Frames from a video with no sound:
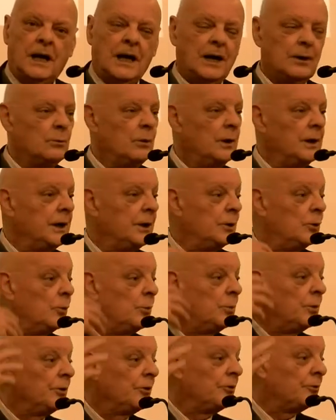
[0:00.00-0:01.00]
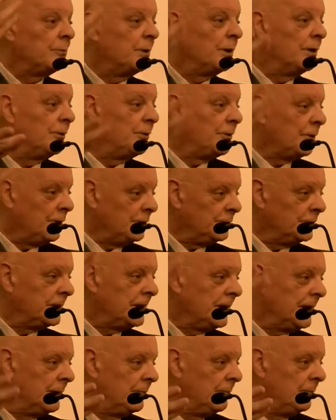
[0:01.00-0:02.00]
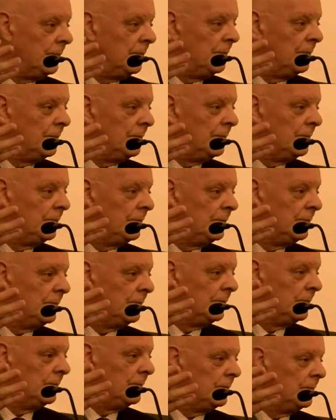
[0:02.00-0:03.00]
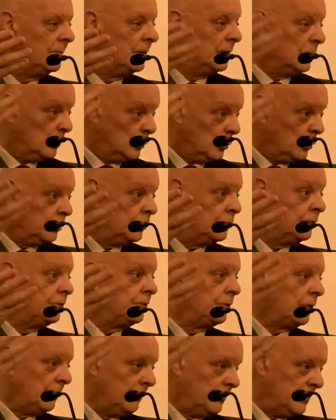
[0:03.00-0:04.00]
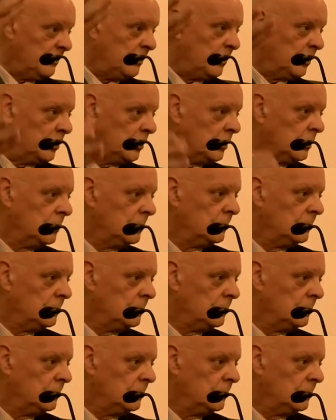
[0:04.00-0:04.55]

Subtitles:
And when he opened his mouth, out came the words of the book.